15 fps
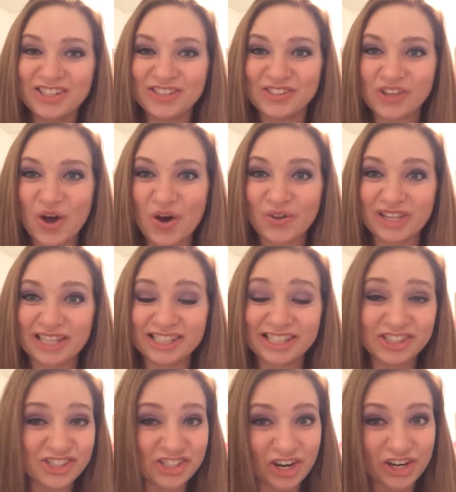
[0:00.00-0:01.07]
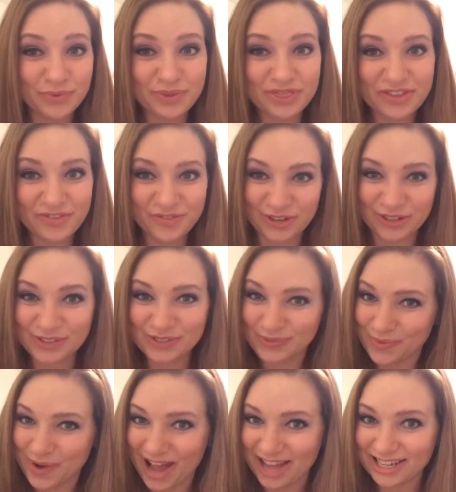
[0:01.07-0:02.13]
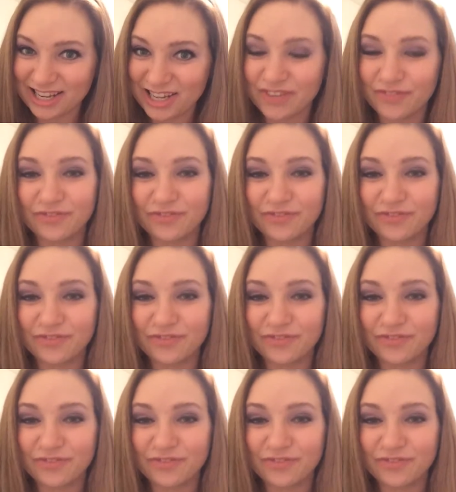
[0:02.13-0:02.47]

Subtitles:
So let's get started with the first one.